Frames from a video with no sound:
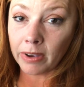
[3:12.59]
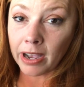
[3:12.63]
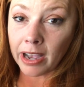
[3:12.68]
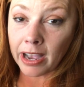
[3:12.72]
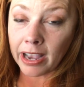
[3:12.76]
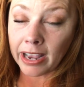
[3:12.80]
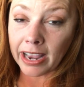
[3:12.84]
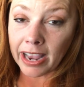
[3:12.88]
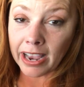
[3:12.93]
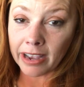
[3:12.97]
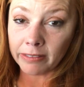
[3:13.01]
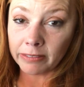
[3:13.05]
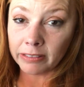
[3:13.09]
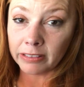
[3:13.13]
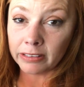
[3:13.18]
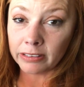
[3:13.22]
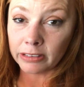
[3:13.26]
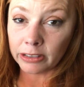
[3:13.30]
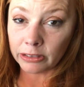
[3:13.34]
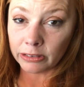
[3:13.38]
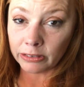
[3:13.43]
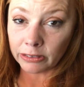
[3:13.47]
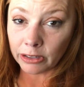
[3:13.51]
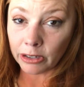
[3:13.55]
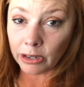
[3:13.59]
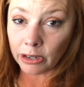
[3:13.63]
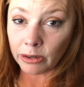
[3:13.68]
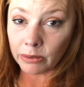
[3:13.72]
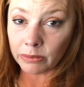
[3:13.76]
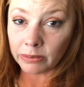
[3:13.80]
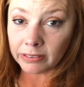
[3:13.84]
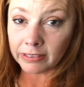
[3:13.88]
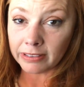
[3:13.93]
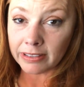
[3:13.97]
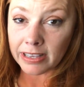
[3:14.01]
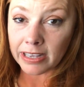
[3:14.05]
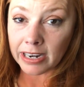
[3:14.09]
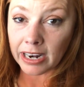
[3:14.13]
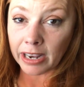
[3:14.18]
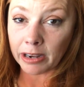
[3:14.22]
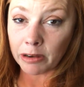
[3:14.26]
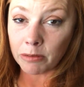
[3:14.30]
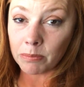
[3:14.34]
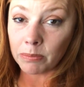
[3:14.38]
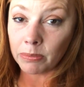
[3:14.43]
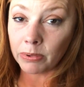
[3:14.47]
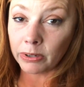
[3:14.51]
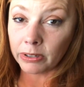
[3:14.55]
I have certain goats that
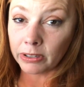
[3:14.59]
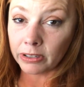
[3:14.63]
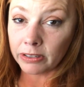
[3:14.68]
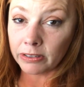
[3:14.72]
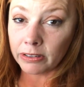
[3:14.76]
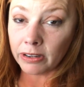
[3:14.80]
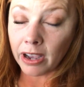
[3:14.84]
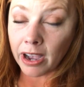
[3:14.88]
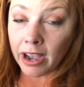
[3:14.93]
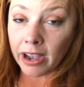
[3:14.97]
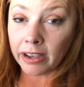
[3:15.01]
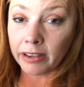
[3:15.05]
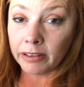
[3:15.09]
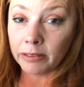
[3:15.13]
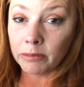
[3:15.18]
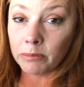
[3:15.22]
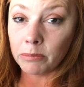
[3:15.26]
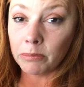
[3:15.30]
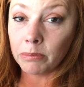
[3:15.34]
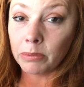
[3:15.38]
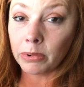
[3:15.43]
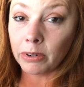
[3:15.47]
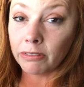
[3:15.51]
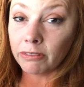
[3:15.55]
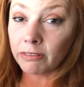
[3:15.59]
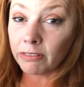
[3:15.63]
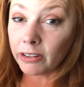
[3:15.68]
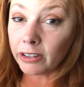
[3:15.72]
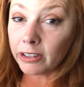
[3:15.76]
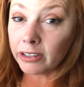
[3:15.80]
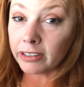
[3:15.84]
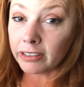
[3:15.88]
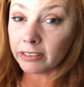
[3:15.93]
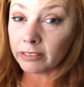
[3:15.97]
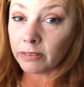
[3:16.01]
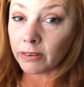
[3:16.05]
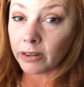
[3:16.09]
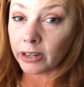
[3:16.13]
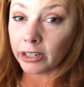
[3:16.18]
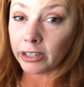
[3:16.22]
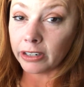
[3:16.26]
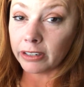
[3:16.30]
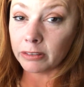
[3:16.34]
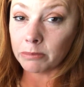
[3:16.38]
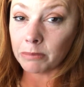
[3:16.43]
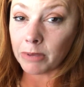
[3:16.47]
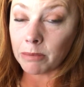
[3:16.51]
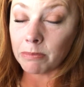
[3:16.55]
I prefer as far
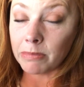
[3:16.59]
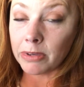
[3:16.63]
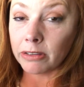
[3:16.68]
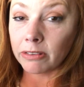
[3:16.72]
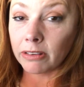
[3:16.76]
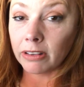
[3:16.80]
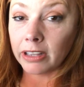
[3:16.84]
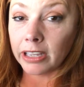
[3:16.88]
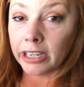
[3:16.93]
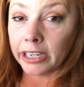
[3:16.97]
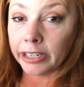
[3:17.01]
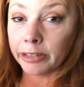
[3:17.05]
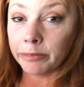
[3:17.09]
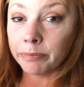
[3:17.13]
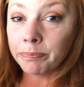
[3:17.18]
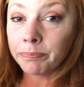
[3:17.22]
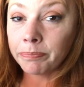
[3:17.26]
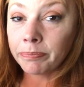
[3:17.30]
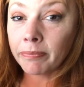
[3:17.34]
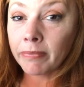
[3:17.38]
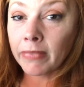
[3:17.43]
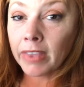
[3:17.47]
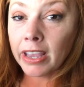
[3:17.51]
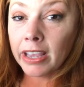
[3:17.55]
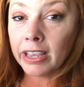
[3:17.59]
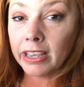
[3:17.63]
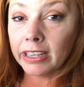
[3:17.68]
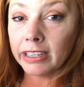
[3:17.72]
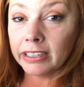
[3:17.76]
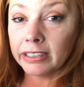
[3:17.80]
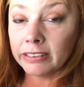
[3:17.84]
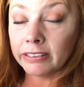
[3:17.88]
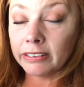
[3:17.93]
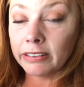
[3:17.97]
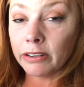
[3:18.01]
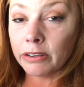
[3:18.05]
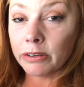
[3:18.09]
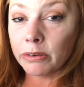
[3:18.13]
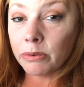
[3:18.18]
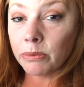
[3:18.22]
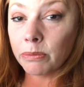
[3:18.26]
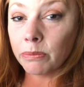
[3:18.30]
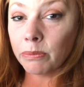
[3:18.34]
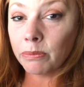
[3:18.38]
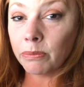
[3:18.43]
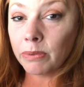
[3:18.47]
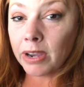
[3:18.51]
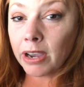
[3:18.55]
as my milk line, and so
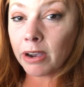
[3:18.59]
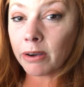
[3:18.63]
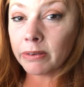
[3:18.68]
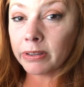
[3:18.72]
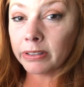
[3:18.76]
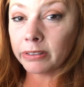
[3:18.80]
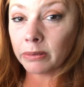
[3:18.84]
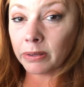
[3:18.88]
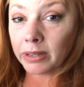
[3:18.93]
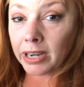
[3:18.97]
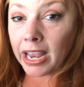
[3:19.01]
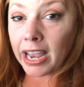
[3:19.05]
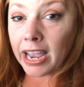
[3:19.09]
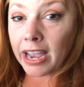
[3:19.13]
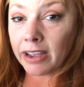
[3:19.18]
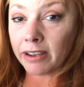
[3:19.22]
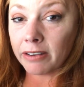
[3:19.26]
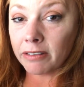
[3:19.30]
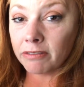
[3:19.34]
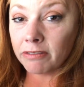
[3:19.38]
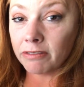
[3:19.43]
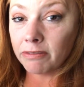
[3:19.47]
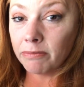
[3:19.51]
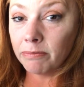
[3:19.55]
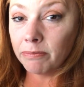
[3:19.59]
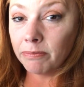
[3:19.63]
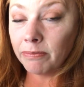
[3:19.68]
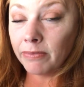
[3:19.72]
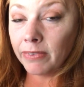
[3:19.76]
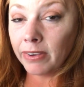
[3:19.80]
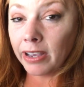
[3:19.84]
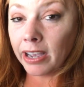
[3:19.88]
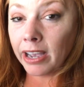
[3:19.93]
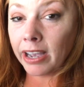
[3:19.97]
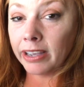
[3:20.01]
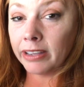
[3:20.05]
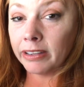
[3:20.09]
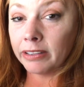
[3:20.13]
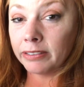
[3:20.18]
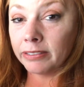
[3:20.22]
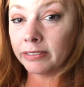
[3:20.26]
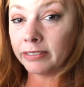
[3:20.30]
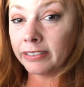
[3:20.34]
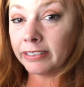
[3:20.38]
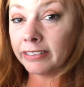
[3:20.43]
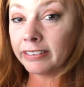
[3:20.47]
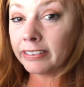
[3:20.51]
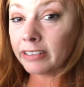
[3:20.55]
we always want to have
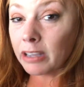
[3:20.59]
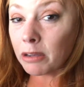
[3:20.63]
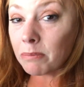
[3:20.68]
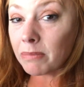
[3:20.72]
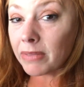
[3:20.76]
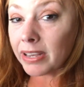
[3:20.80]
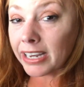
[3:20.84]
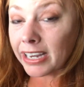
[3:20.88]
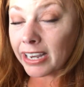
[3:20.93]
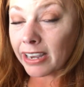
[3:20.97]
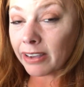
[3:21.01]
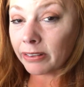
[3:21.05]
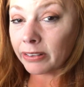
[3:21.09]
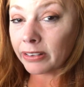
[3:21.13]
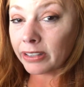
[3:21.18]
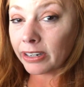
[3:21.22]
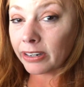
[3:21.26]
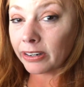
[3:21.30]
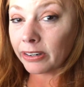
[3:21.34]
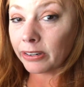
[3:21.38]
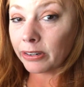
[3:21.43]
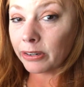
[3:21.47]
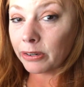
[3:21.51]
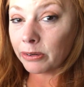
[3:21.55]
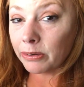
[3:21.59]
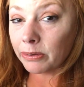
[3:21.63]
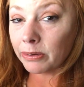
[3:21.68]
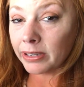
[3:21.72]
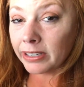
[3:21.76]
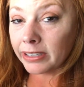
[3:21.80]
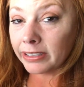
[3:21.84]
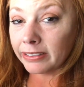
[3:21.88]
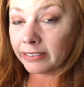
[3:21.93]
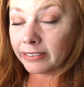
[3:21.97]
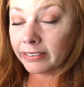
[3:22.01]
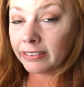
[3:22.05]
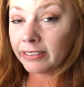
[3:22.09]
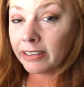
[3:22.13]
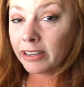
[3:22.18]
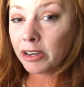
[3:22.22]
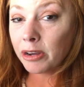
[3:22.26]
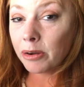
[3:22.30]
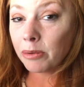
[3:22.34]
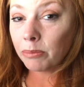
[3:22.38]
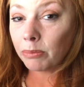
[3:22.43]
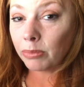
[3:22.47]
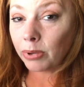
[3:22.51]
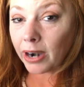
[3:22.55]
somebody out there who is
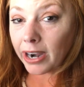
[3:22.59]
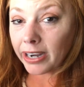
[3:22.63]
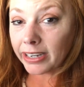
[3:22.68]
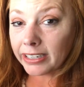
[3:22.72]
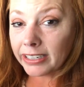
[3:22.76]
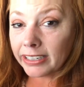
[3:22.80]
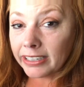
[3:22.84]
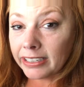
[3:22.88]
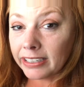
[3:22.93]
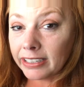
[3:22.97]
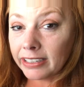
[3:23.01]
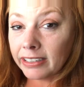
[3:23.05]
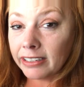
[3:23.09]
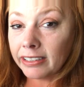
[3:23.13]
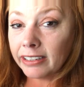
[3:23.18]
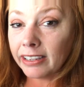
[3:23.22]
pregnant